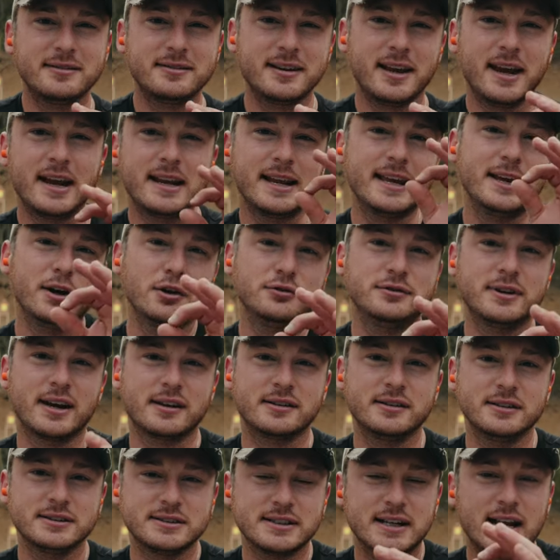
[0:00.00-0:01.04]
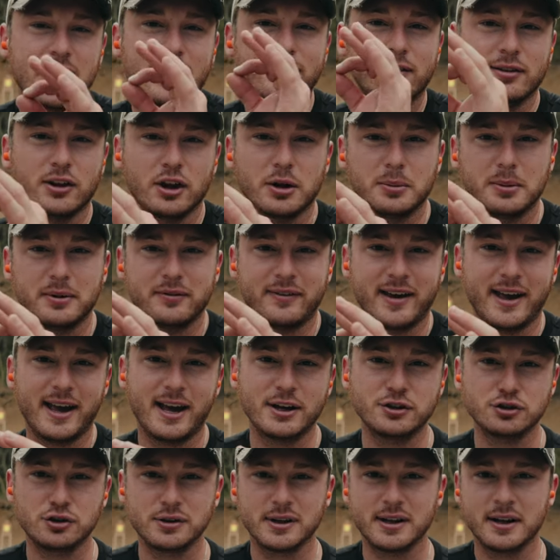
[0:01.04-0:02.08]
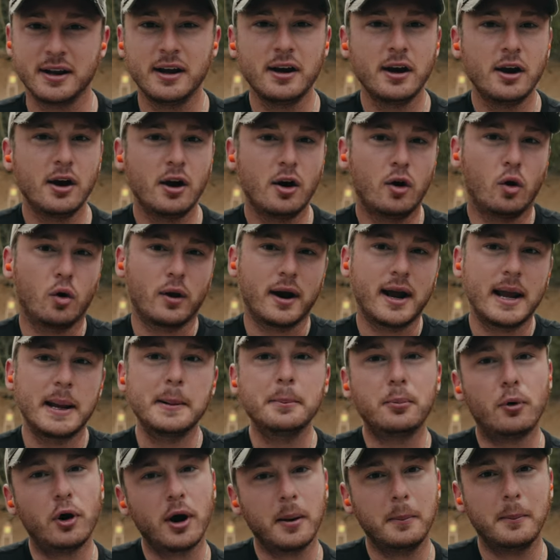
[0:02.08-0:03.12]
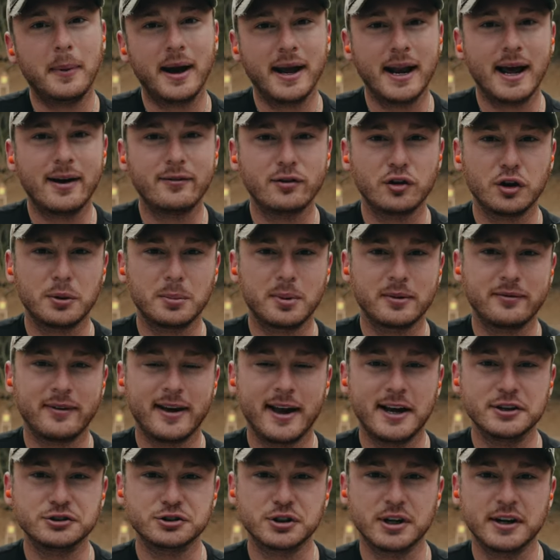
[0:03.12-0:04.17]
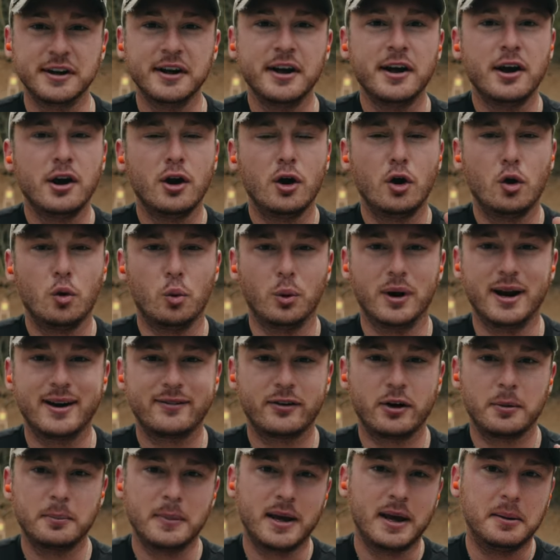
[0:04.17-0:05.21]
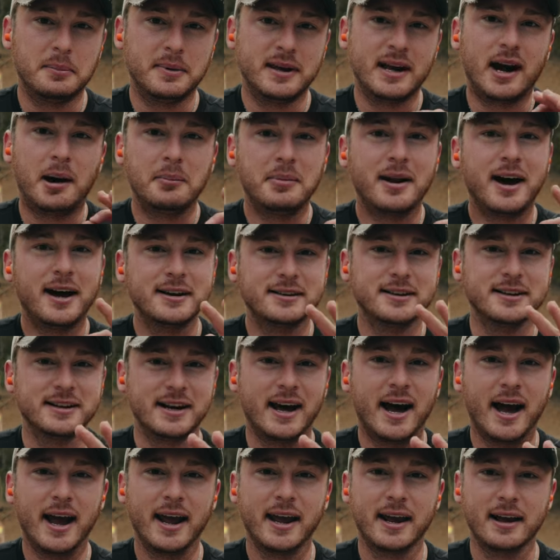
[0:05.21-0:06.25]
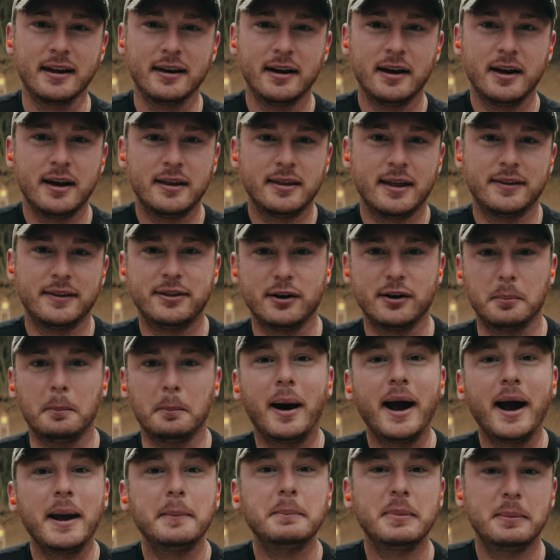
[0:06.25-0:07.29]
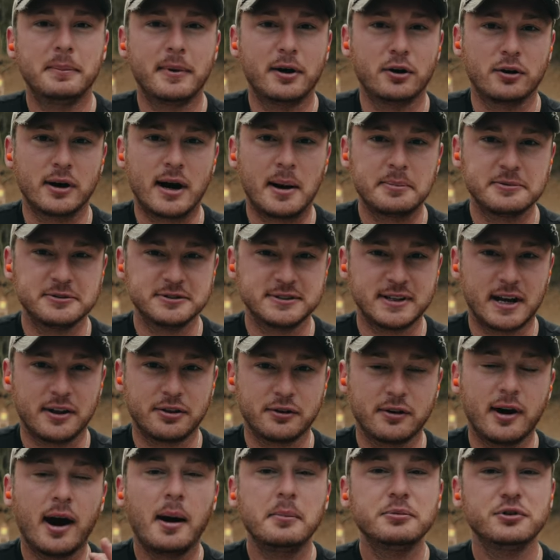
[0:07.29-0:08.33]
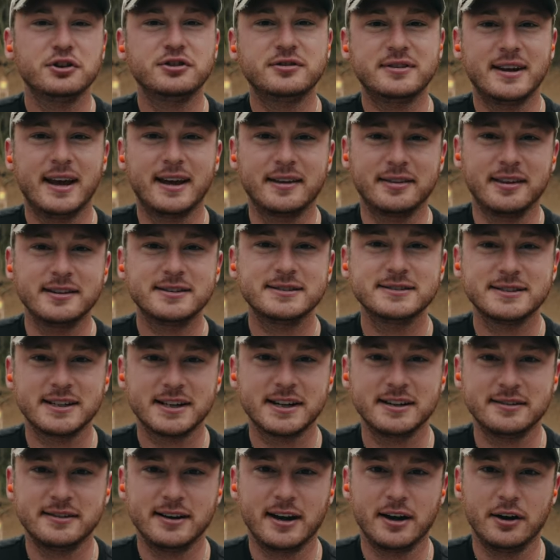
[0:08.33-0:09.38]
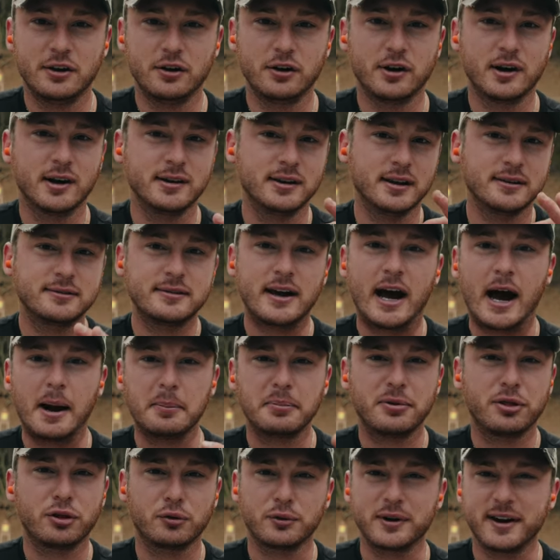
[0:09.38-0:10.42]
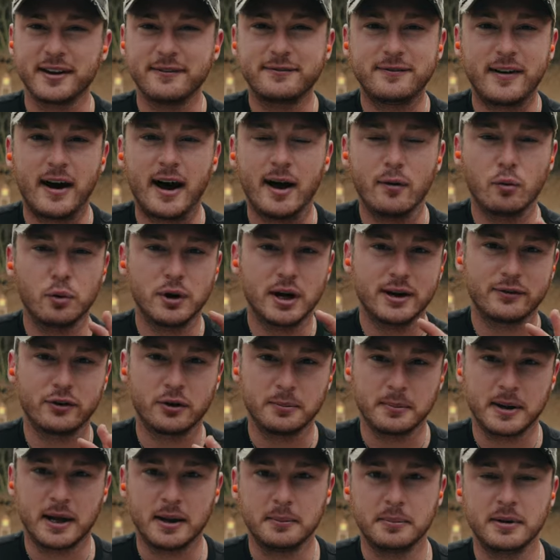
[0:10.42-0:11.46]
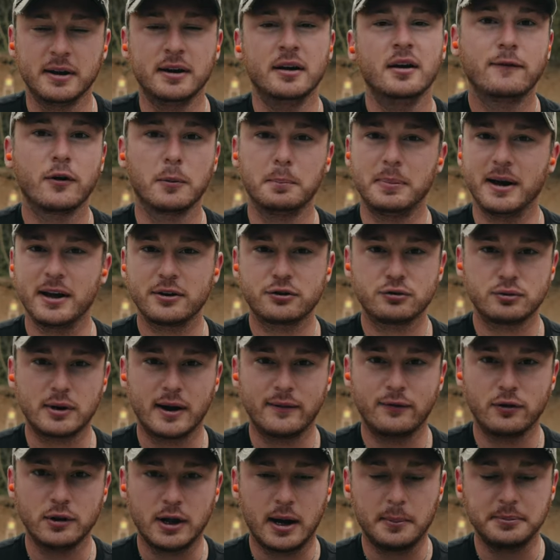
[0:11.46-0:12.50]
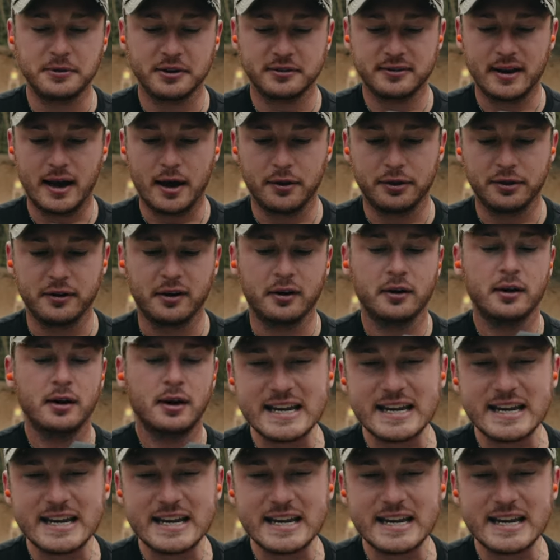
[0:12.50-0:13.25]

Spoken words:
saying EOTech doesn't have a little bit of an edge on it, or Aimpoint might have a little bit of an edge on it. Whatever it may be, I'm not denying that there might be better options out there. I'm just saying this is a contender in the top 3, 5, whatever it may be, for best rifle optics out there.